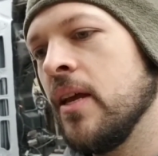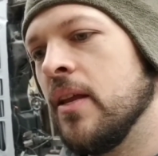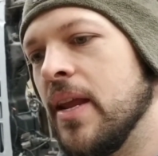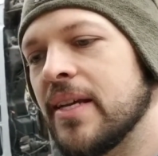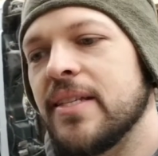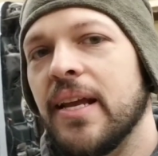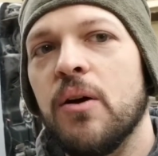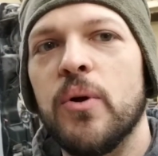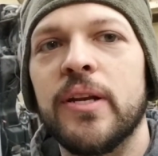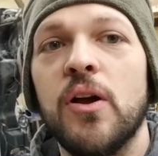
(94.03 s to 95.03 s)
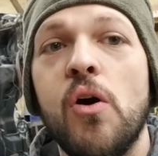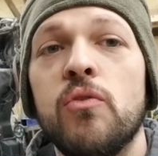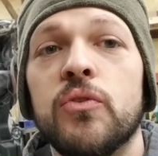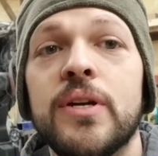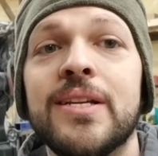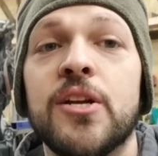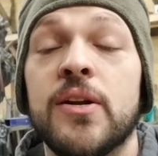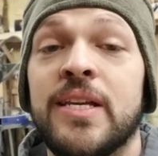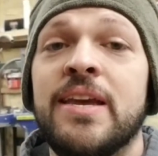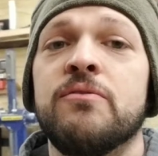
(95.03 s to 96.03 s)
Next thing I want to go over is our
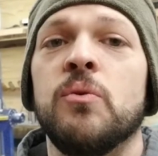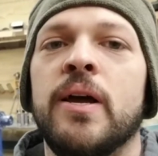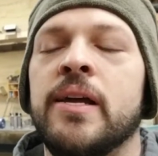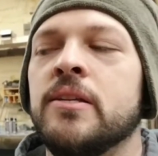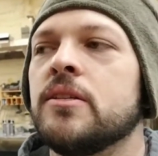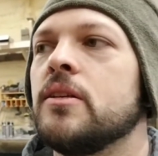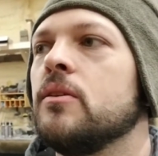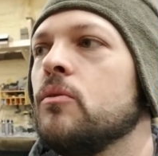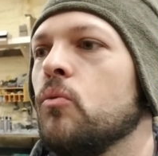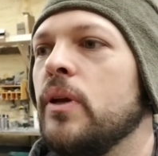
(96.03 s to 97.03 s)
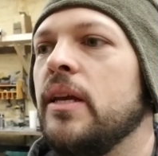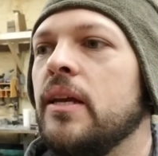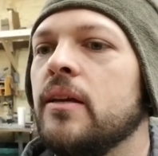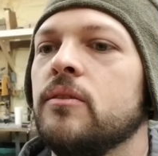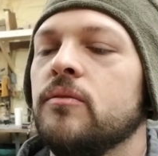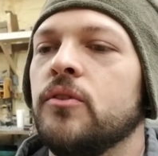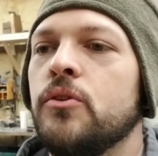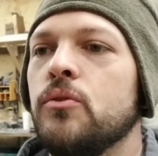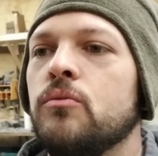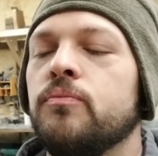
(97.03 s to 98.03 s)
giveaways. We
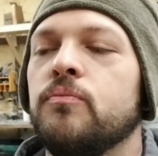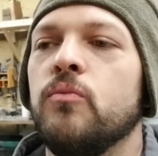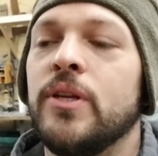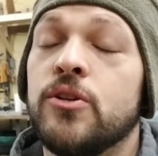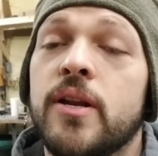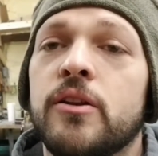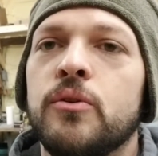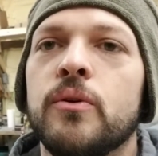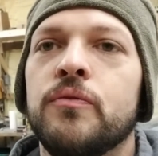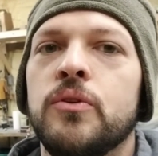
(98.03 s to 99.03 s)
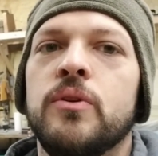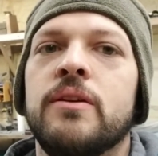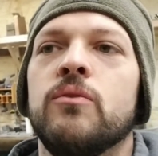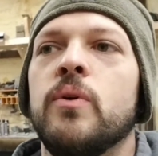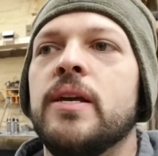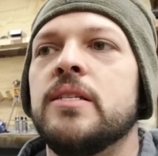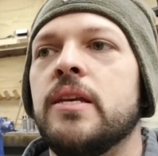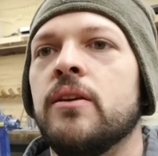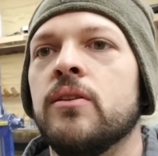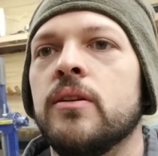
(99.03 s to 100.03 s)
try to do a few giveaways
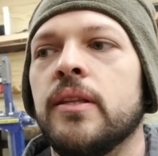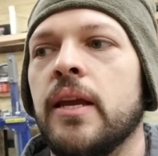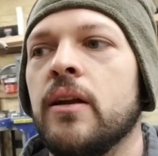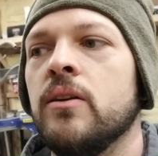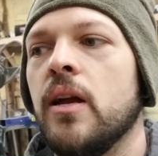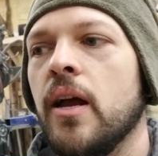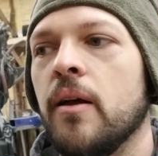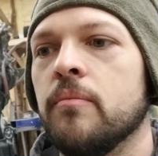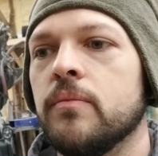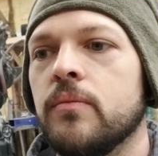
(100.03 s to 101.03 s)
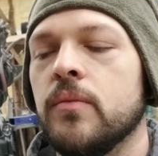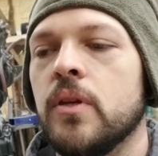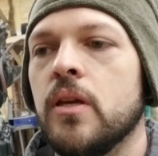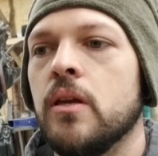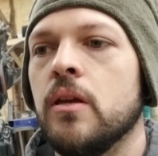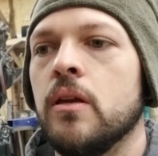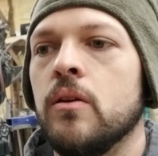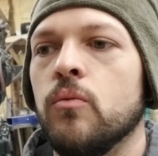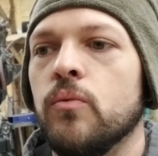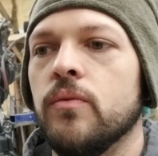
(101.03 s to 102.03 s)
here and there.
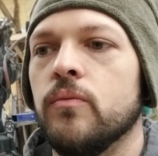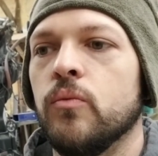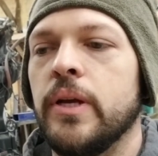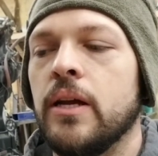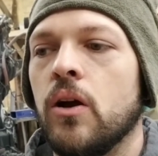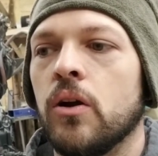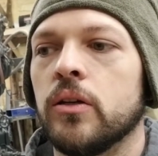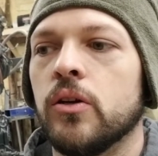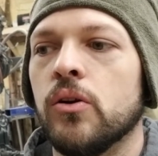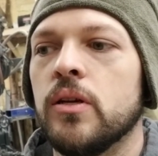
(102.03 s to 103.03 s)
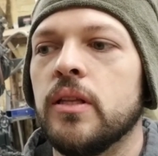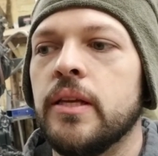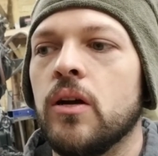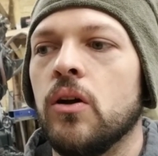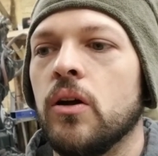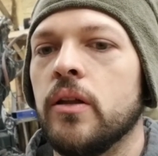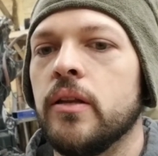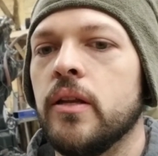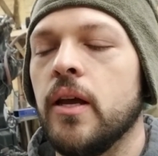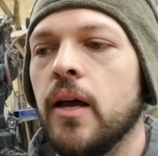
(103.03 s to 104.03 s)
We are currently
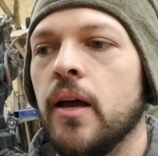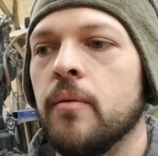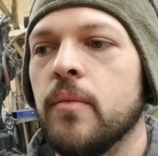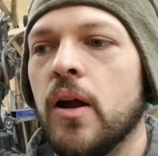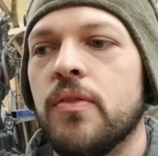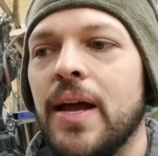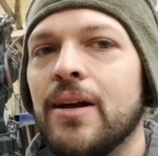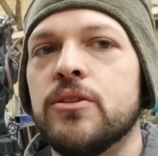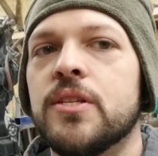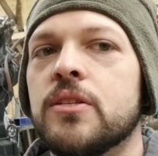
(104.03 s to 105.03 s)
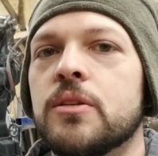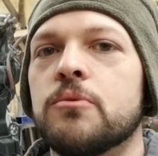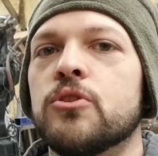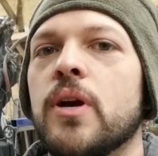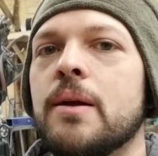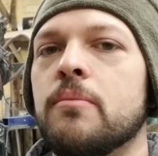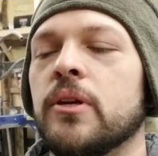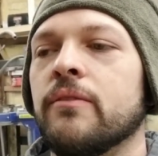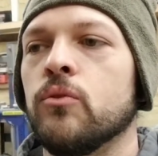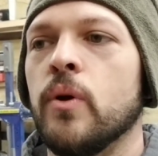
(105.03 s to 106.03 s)
on a 1,000 subscriber
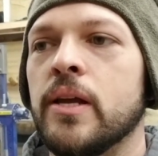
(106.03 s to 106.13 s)
giveaway.